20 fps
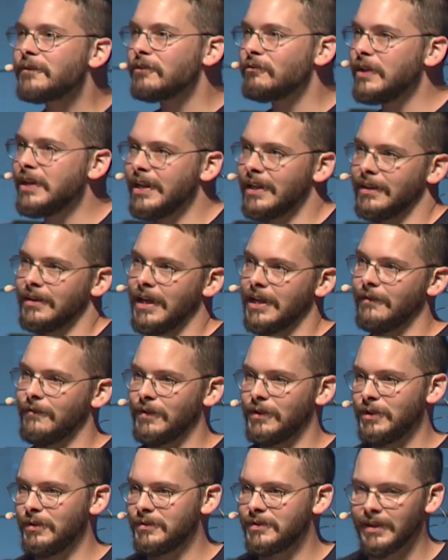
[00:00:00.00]
to read it in light of the
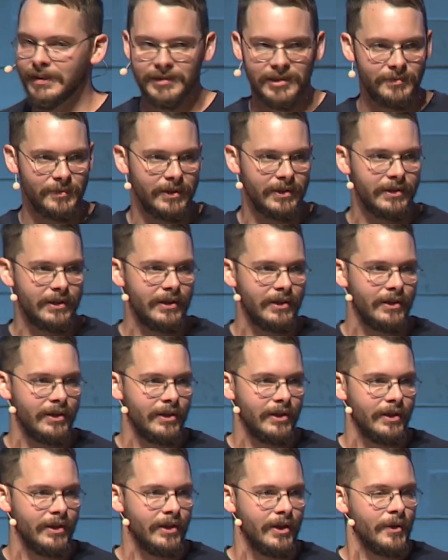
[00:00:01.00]
New Testament.
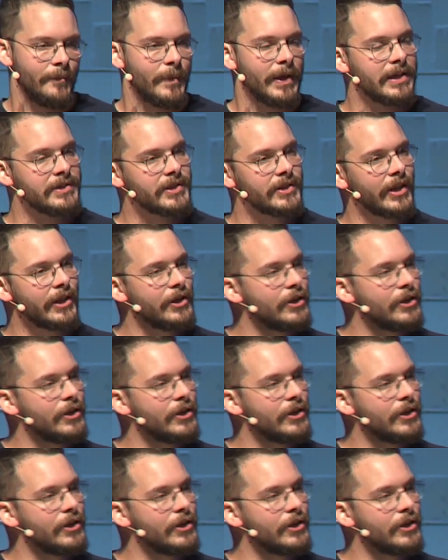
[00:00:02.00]
Because in the